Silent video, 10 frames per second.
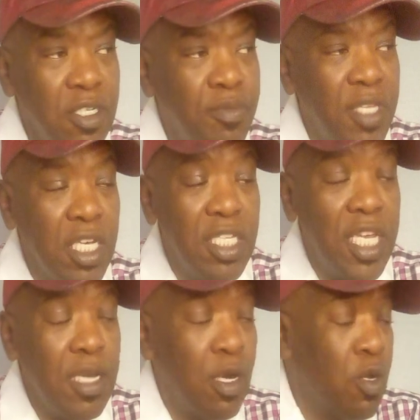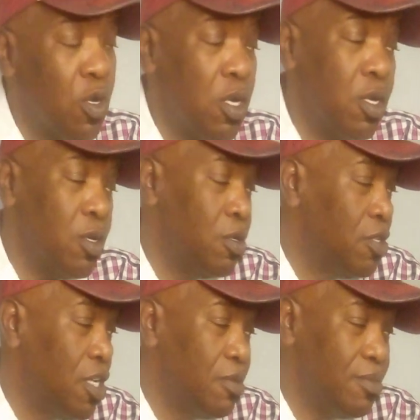I'm thinking, damn, hold
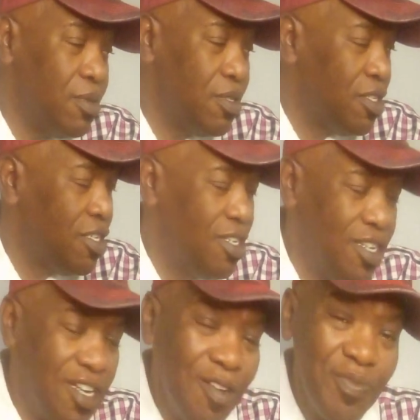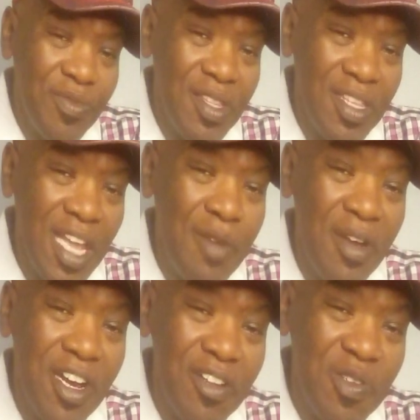up. That'll
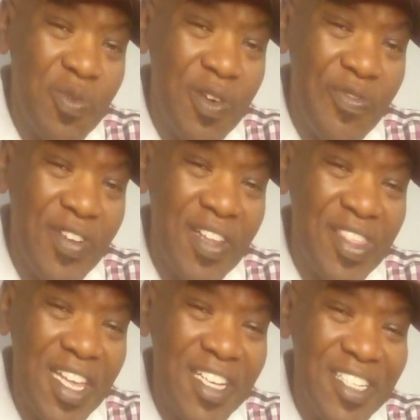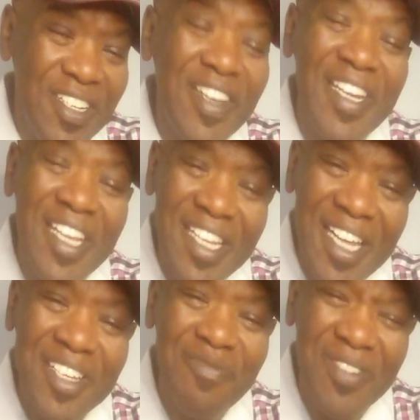be 125,000. You're gonna need
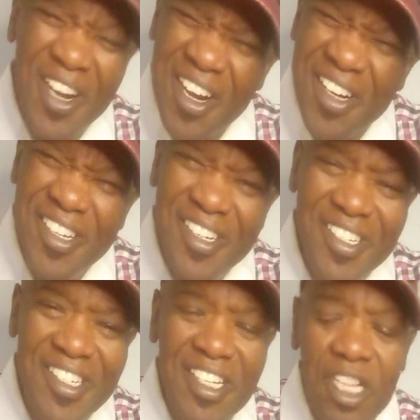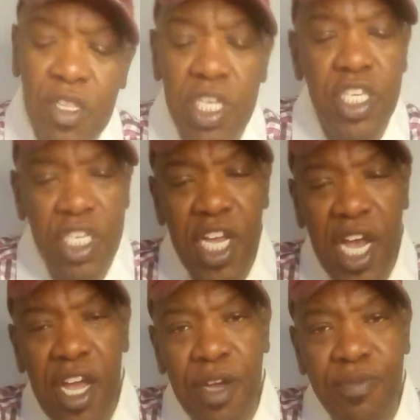that tomorrow? He says,
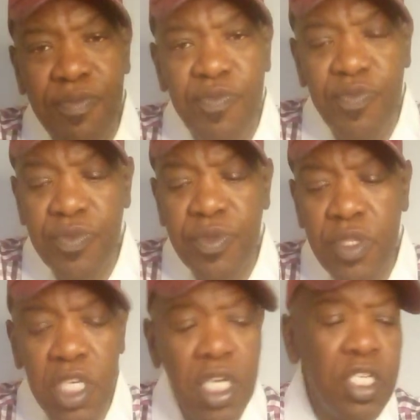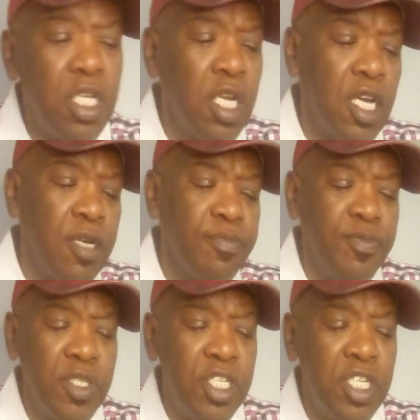yeah, I am. I said,
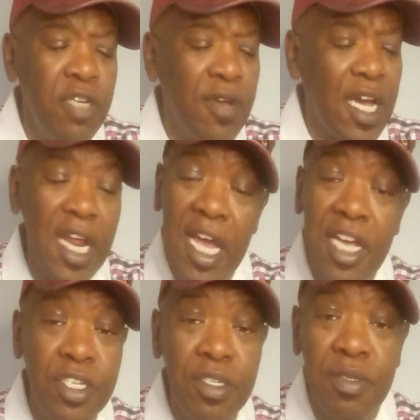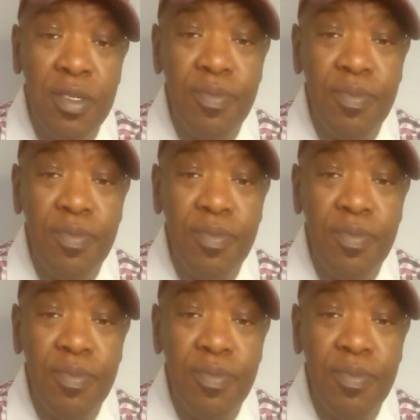Chief, I gotta ask you,